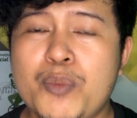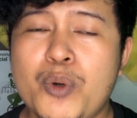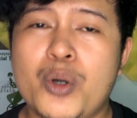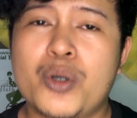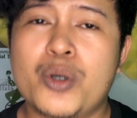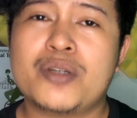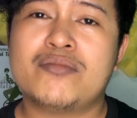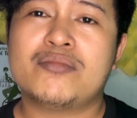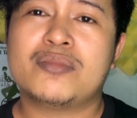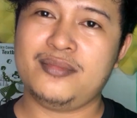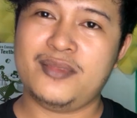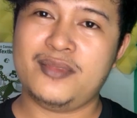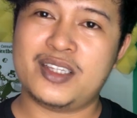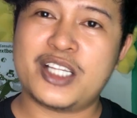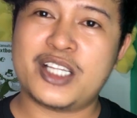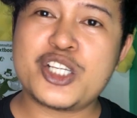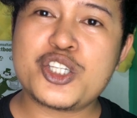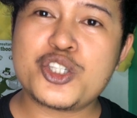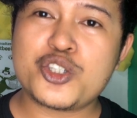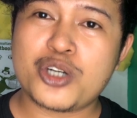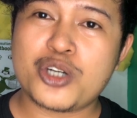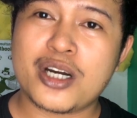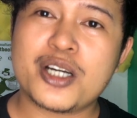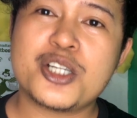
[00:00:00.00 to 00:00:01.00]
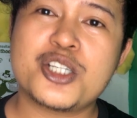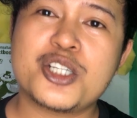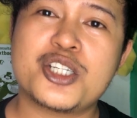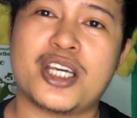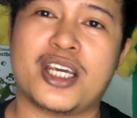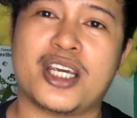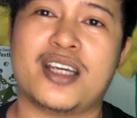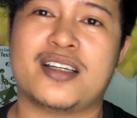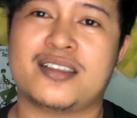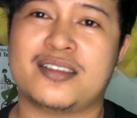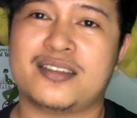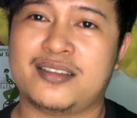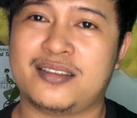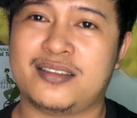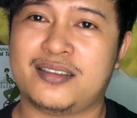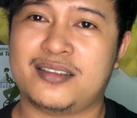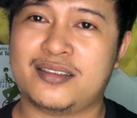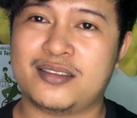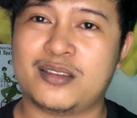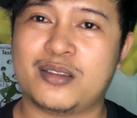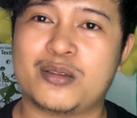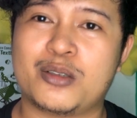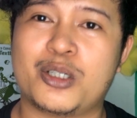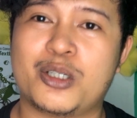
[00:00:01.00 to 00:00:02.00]
on discharging
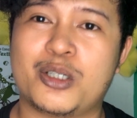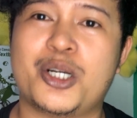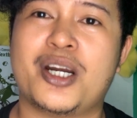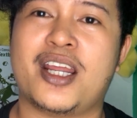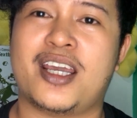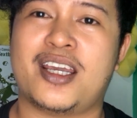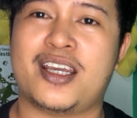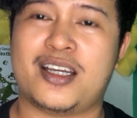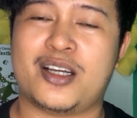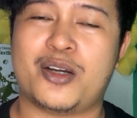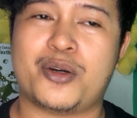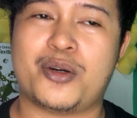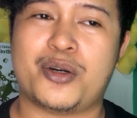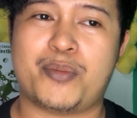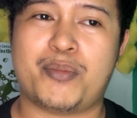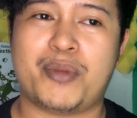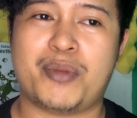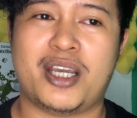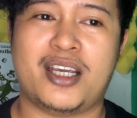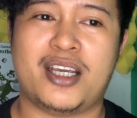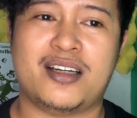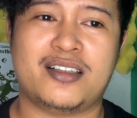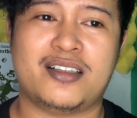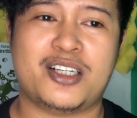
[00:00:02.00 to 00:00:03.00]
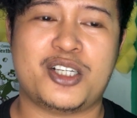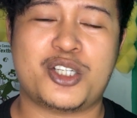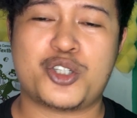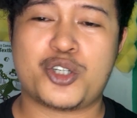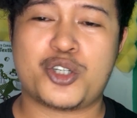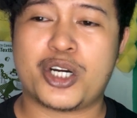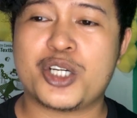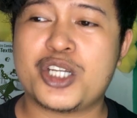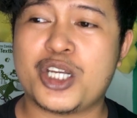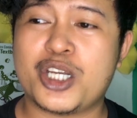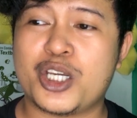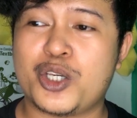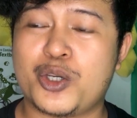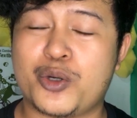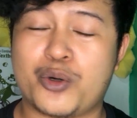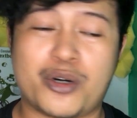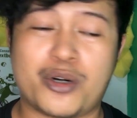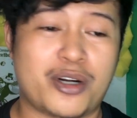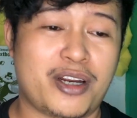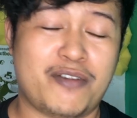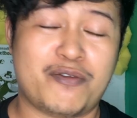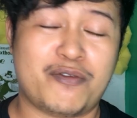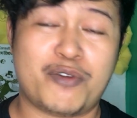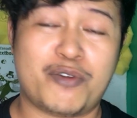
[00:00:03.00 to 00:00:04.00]
learning or discharging
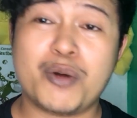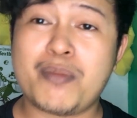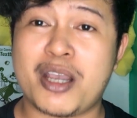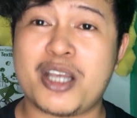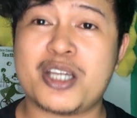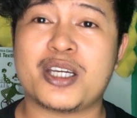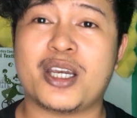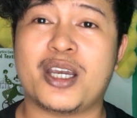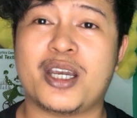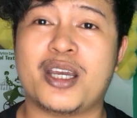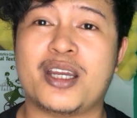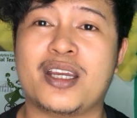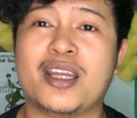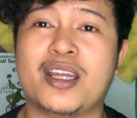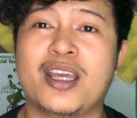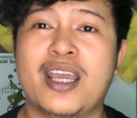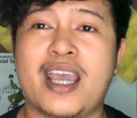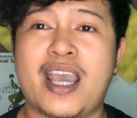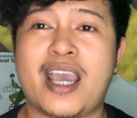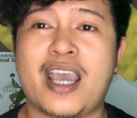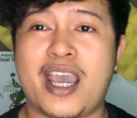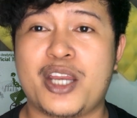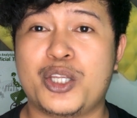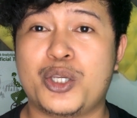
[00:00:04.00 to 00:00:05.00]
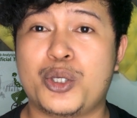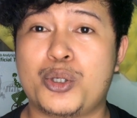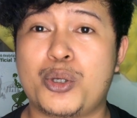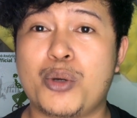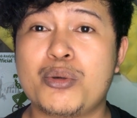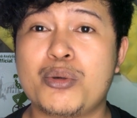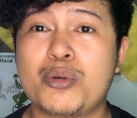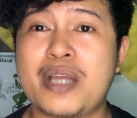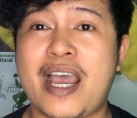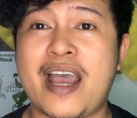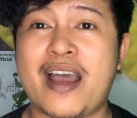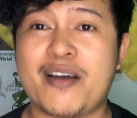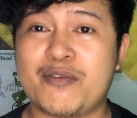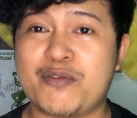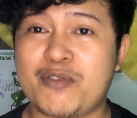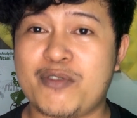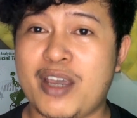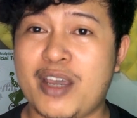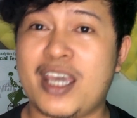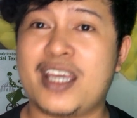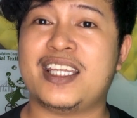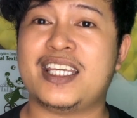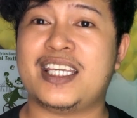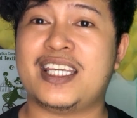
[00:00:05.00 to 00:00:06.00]
your information and you don't have
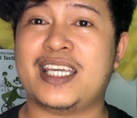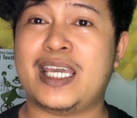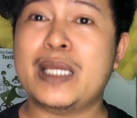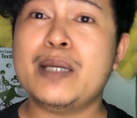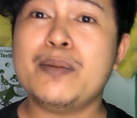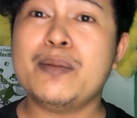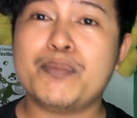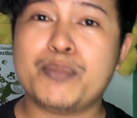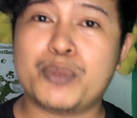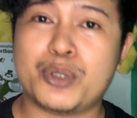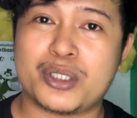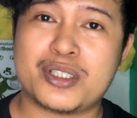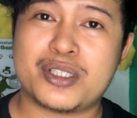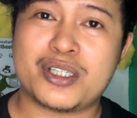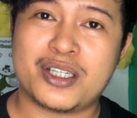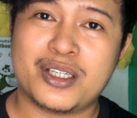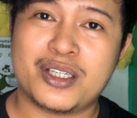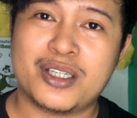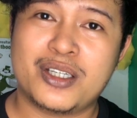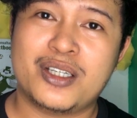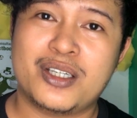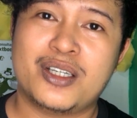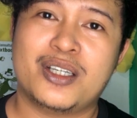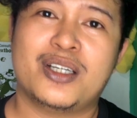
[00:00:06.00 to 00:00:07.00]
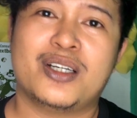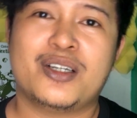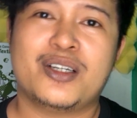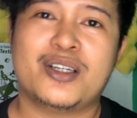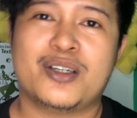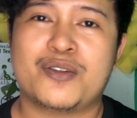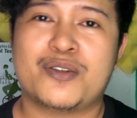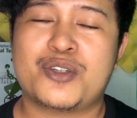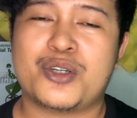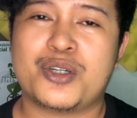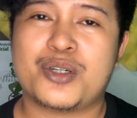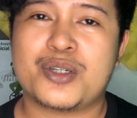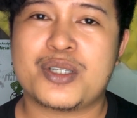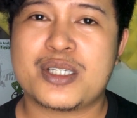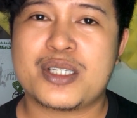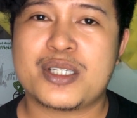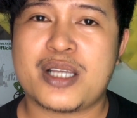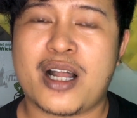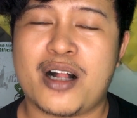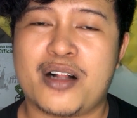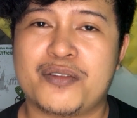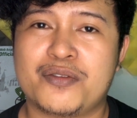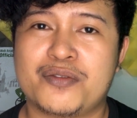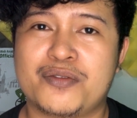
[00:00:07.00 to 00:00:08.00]
any input to
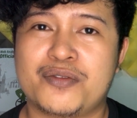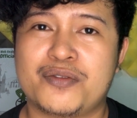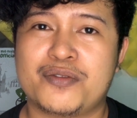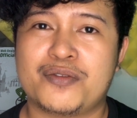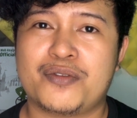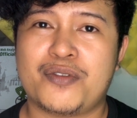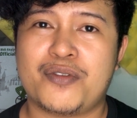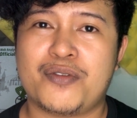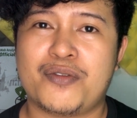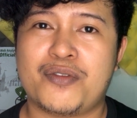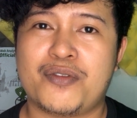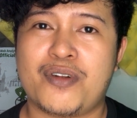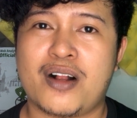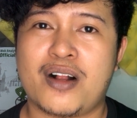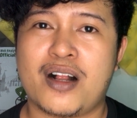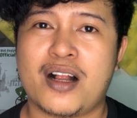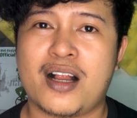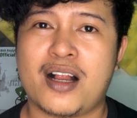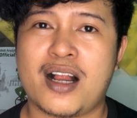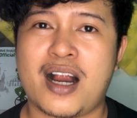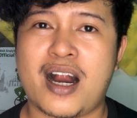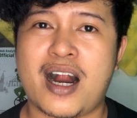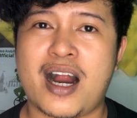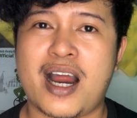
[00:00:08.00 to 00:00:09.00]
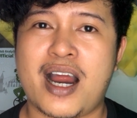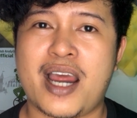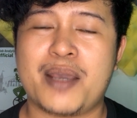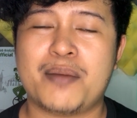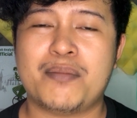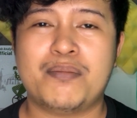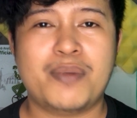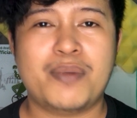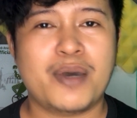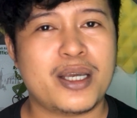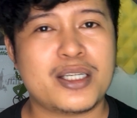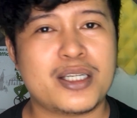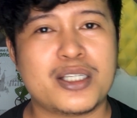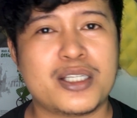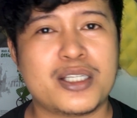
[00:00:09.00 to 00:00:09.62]
yourself, I bet